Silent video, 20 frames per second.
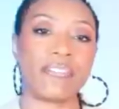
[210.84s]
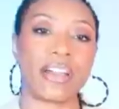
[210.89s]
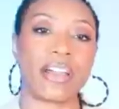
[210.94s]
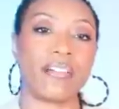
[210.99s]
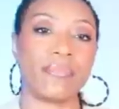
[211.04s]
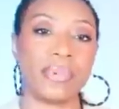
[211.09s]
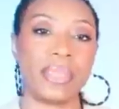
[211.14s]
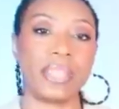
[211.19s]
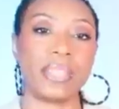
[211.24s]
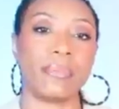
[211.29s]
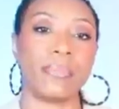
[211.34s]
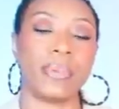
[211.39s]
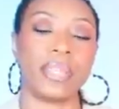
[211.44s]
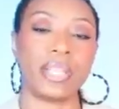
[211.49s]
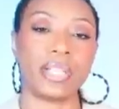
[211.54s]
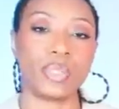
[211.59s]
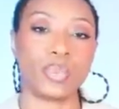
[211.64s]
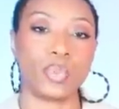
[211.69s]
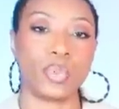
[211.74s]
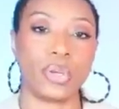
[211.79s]
5 being the
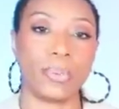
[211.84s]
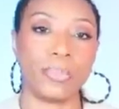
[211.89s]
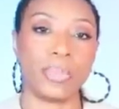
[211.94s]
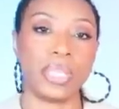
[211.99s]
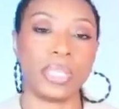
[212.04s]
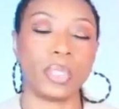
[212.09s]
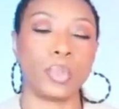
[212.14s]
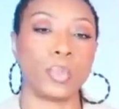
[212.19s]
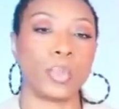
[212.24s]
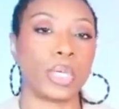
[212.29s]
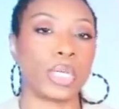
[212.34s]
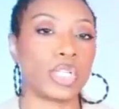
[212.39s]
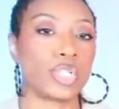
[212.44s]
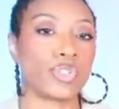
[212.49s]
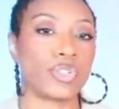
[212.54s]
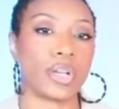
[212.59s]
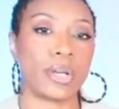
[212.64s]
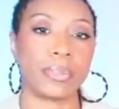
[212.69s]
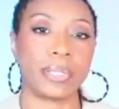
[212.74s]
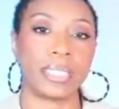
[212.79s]
best, 1 being the worst.
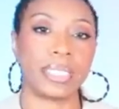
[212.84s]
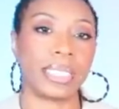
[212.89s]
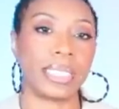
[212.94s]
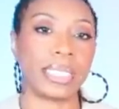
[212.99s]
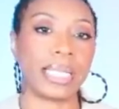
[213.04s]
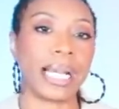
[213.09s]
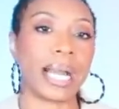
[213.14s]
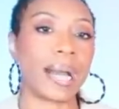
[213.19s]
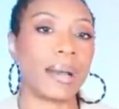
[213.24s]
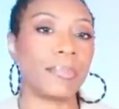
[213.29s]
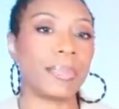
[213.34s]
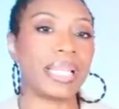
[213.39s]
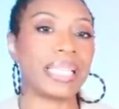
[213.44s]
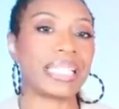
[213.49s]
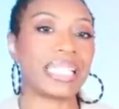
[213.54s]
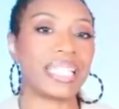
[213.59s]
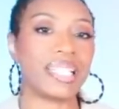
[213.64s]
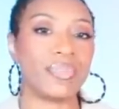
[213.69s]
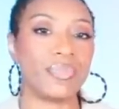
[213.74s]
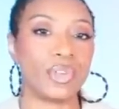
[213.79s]
Drop down in the
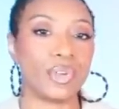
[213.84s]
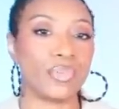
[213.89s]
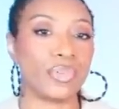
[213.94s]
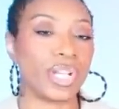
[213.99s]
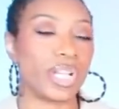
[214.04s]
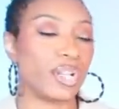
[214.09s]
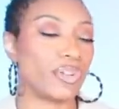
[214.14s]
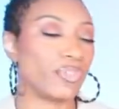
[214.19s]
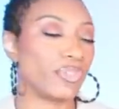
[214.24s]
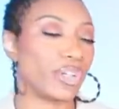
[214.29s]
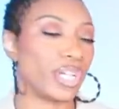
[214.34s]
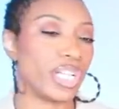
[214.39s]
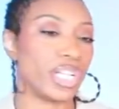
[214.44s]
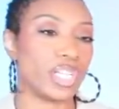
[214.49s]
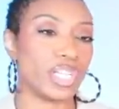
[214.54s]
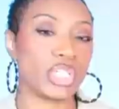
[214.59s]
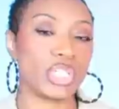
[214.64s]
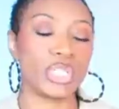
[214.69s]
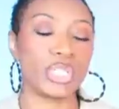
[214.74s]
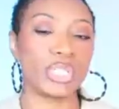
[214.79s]
comments, leave your rating for
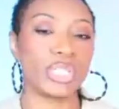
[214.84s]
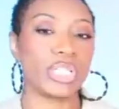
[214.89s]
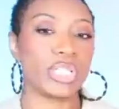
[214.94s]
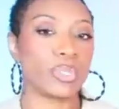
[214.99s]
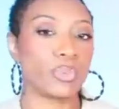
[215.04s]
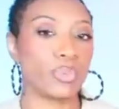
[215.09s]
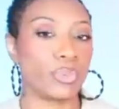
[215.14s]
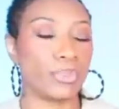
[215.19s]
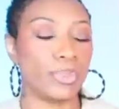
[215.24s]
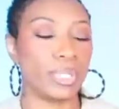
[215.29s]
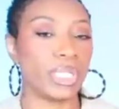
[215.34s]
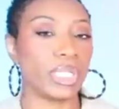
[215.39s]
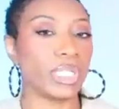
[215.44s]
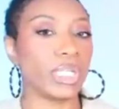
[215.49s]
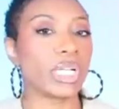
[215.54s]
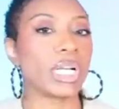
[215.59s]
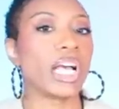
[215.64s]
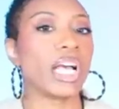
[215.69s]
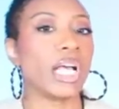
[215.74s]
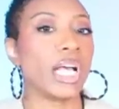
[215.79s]
each look. This would be
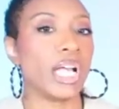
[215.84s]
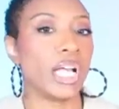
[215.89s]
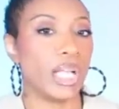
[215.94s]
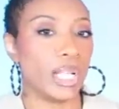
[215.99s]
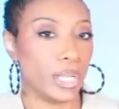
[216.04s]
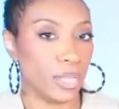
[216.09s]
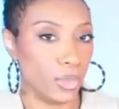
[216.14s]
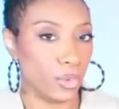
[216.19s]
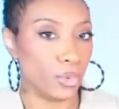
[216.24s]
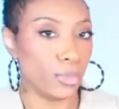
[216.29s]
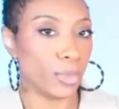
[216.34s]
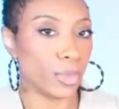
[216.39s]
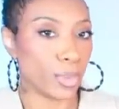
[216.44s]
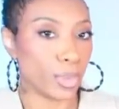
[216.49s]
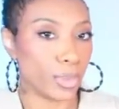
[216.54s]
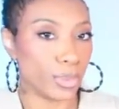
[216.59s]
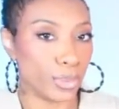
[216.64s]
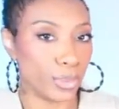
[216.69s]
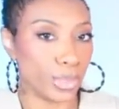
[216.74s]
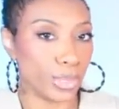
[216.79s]
look
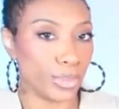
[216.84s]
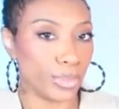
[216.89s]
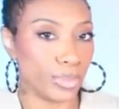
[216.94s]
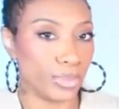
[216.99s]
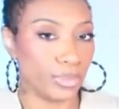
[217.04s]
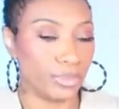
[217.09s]
numero uno.